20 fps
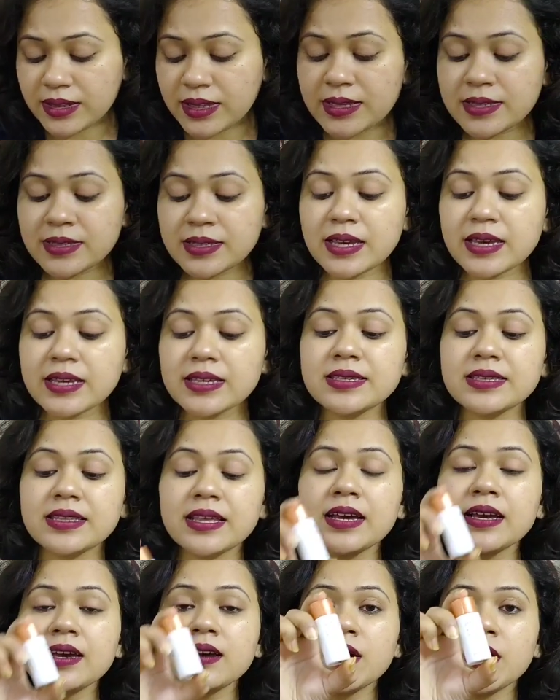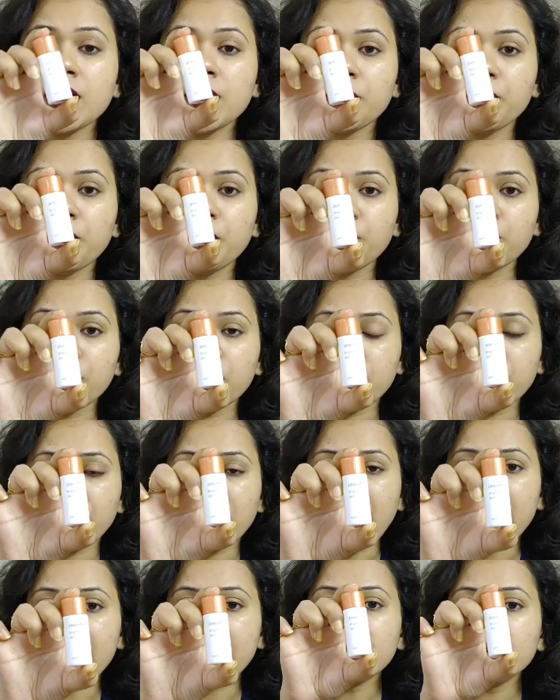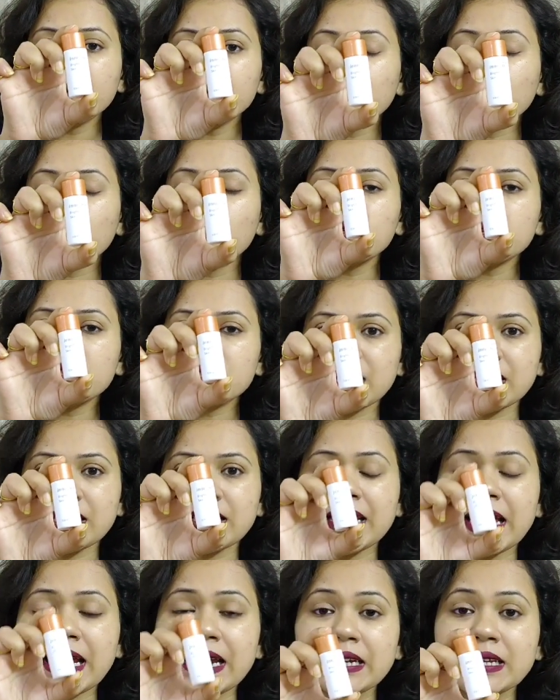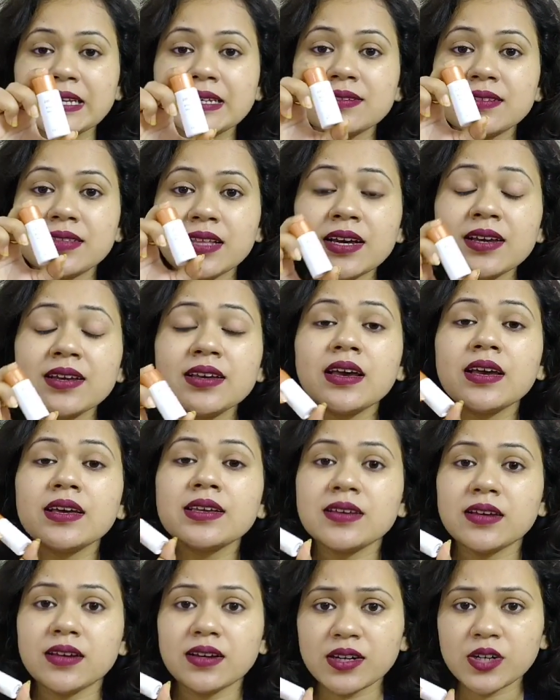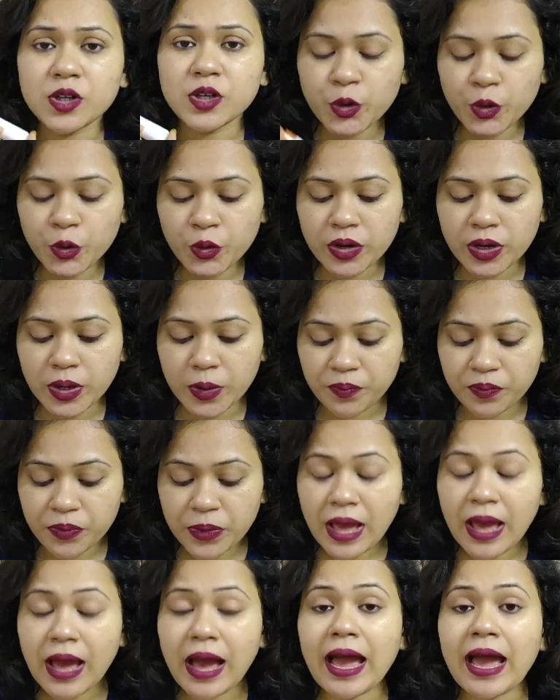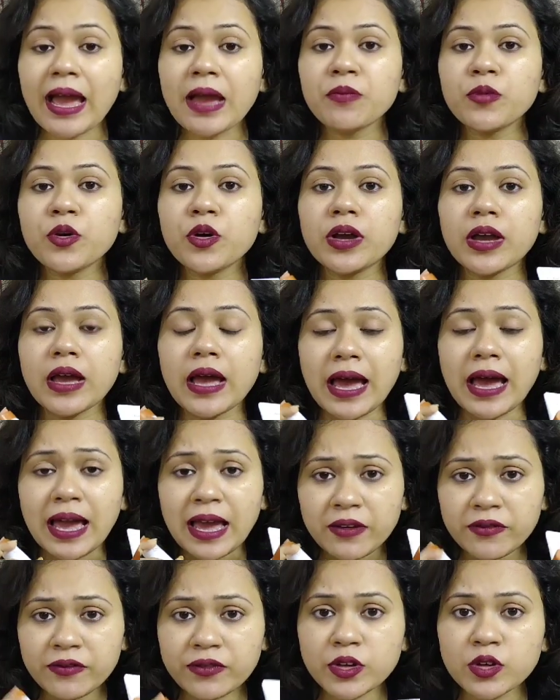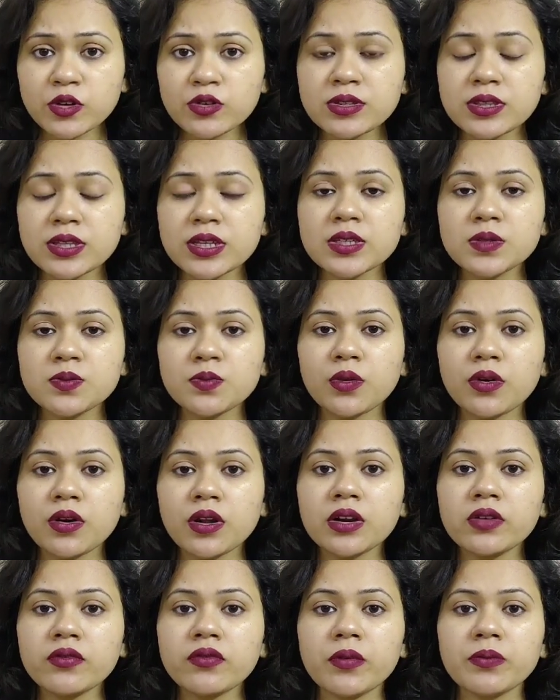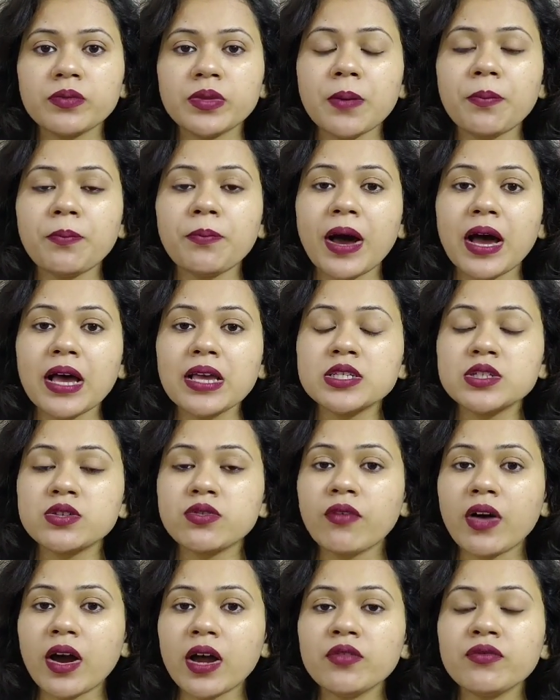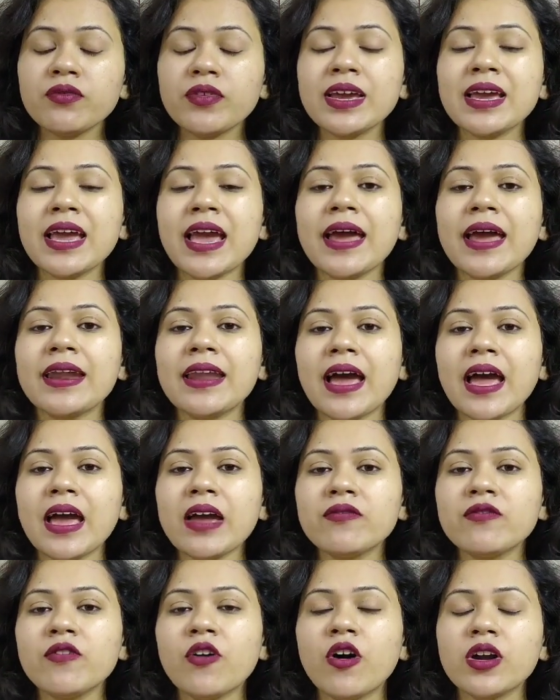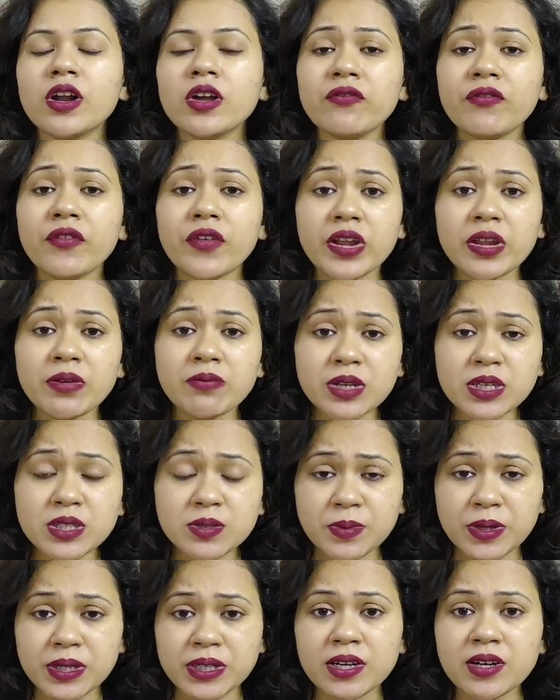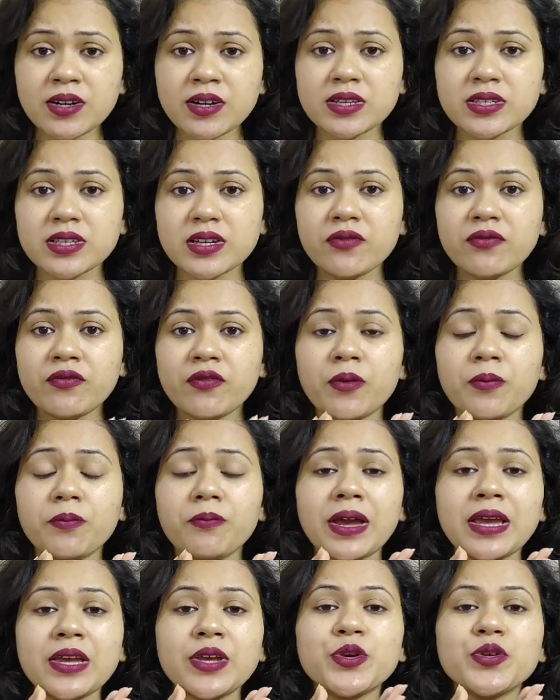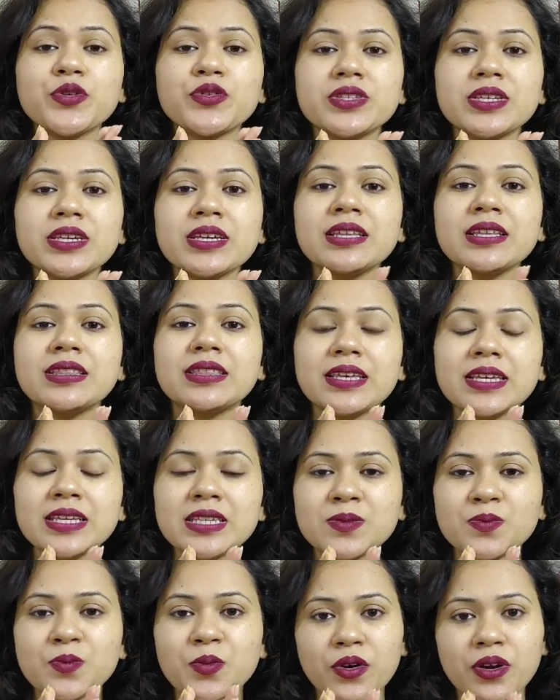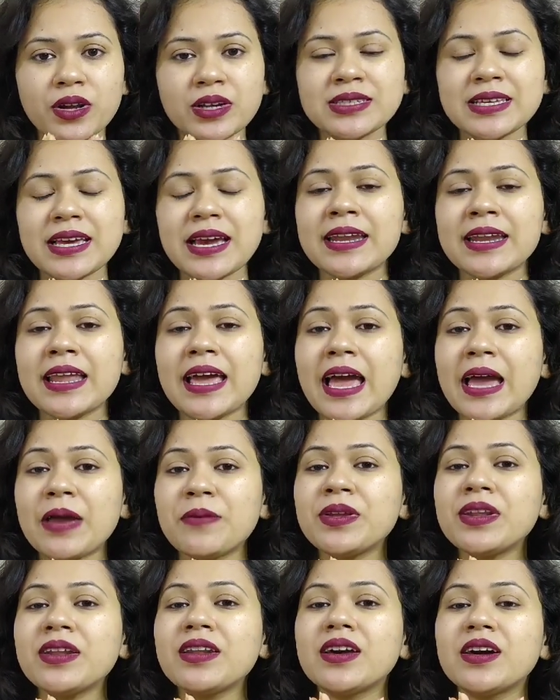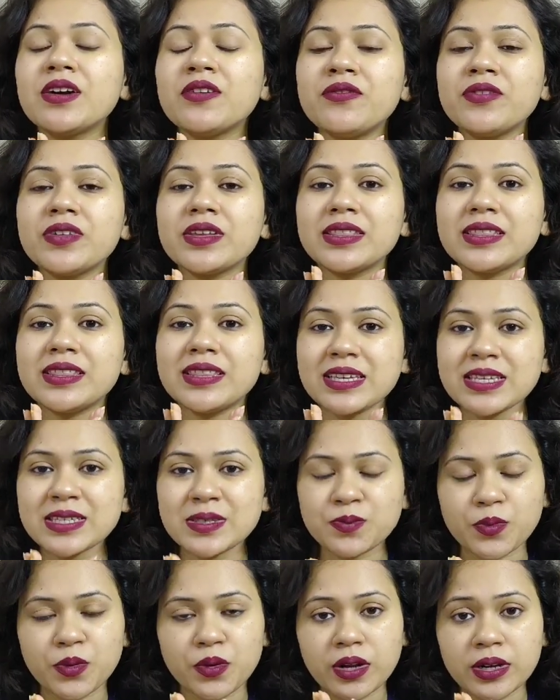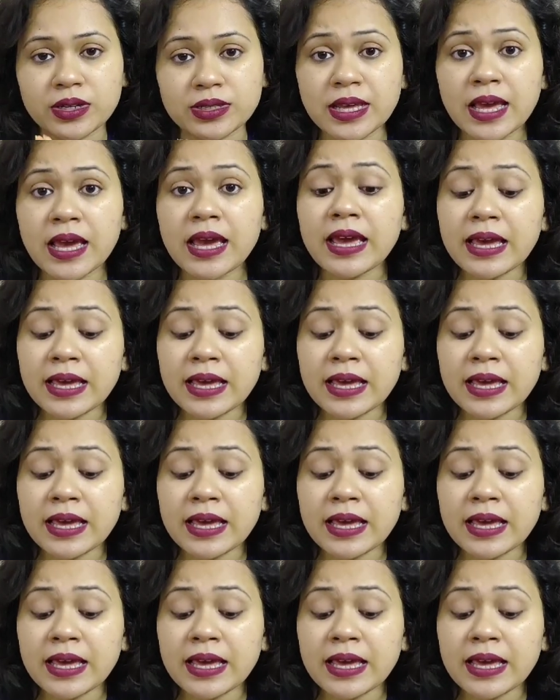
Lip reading: this is the brightening pore skin, that is the toner. I have used this product from the past 1 week, and I have got a very much better result by using these products, and I am in love with these products.